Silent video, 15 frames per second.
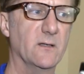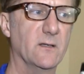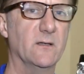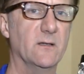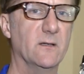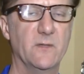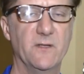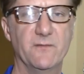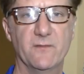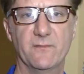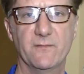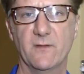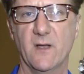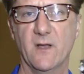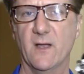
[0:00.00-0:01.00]

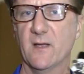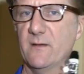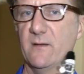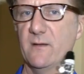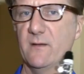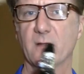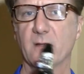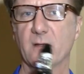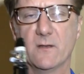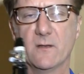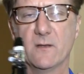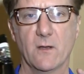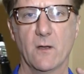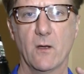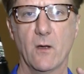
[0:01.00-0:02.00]
if I
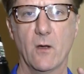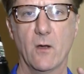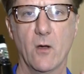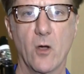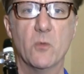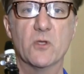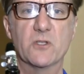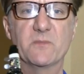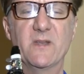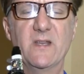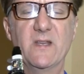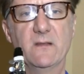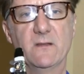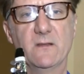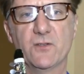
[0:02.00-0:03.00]
almost
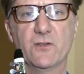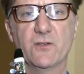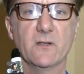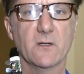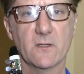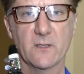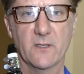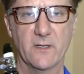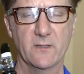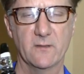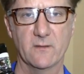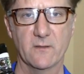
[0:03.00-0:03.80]
begin the trill early,